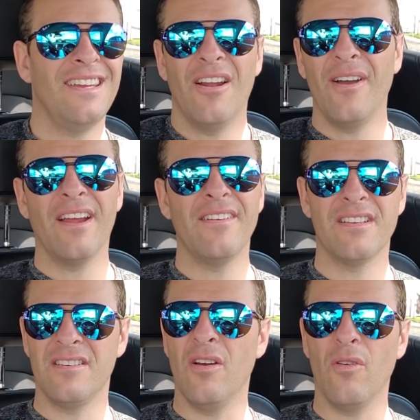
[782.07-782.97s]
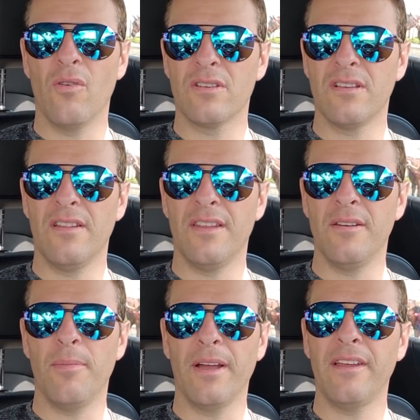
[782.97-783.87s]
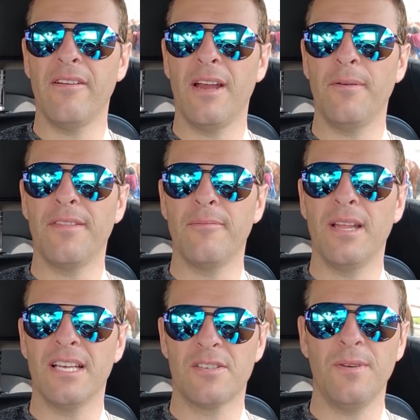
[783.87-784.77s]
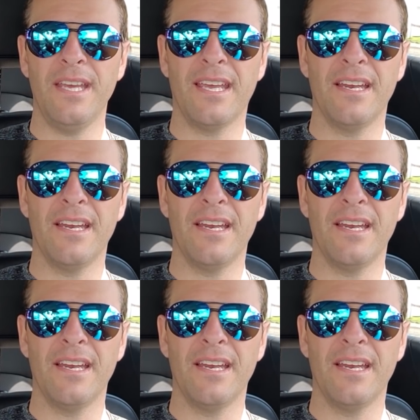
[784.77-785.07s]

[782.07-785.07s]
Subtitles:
you know, Aaron doesn't know the horse other than the buggy ride with him last week.